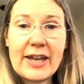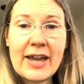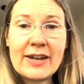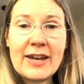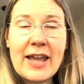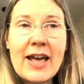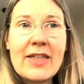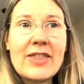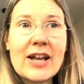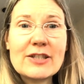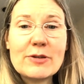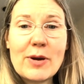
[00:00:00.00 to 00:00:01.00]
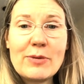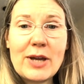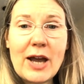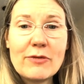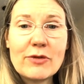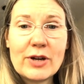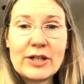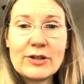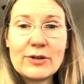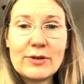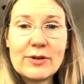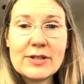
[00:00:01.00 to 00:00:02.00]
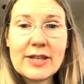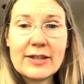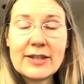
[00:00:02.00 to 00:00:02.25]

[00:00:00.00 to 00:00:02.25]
And that's why we have great tools like